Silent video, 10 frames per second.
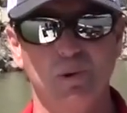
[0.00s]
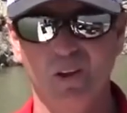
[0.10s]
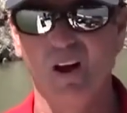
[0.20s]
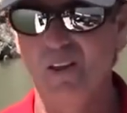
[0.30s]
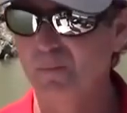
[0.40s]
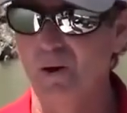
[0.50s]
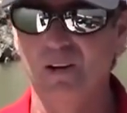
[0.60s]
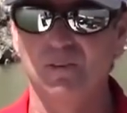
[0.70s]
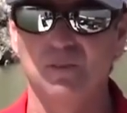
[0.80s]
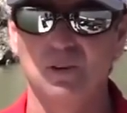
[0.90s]
built on the
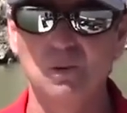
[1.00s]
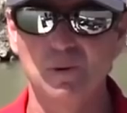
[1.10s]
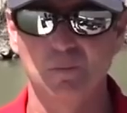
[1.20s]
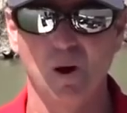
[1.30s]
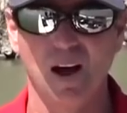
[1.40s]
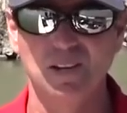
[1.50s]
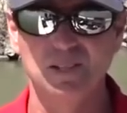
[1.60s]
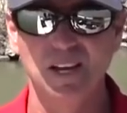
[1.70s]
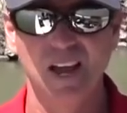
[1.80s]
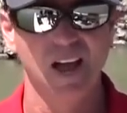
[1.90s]
market for aluminum wise,